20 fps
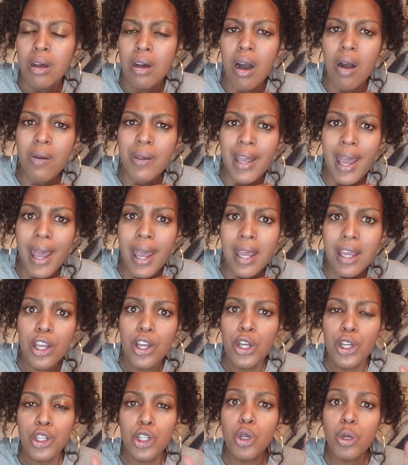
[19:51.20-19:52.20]
Okay?
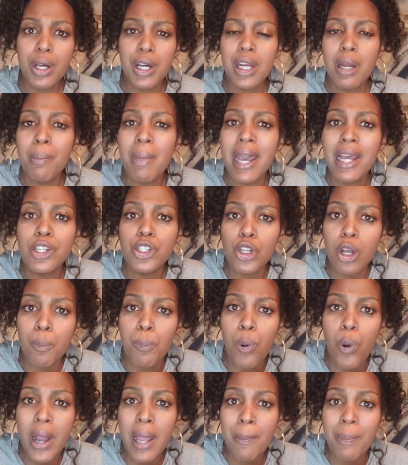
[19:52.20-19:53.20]
You could have made your
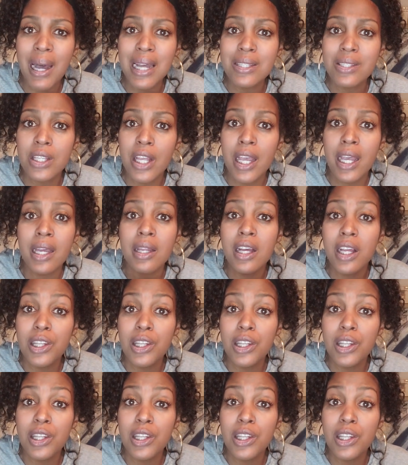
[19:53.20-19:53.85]
point by saying,